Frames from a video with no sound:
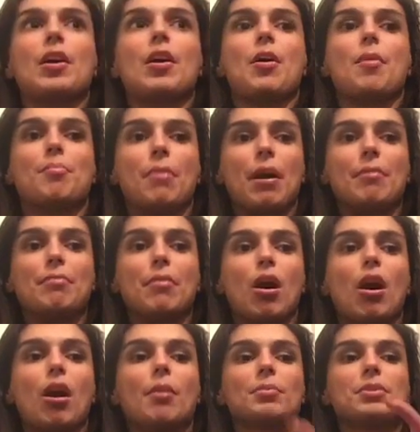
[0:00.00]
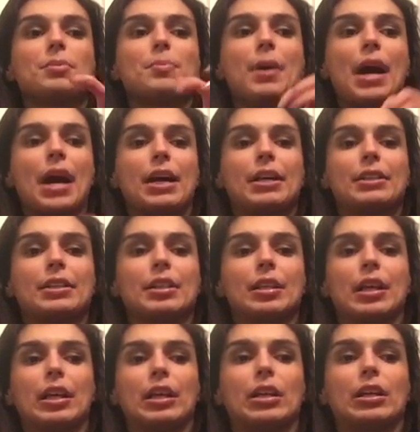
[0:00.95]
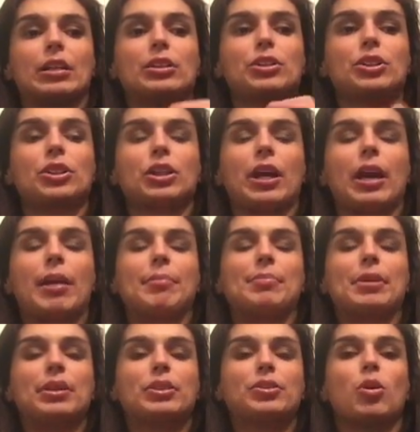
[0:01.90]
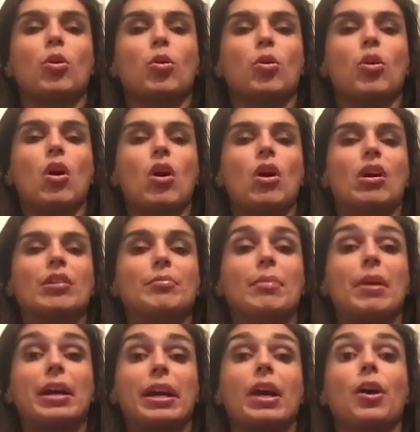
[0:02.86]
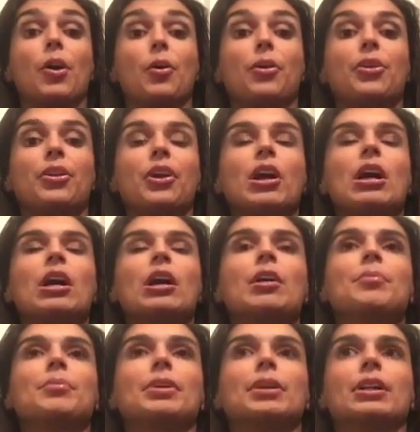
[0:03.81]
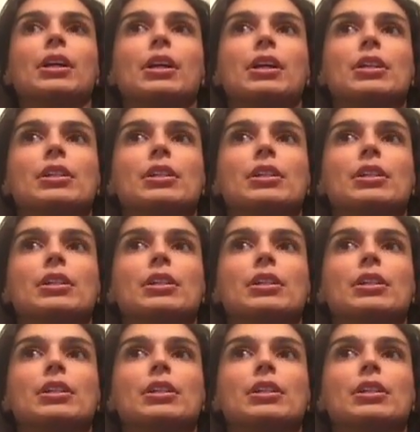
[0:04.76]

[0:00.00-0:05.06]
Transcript: my mom's passing took a big toll on my health, because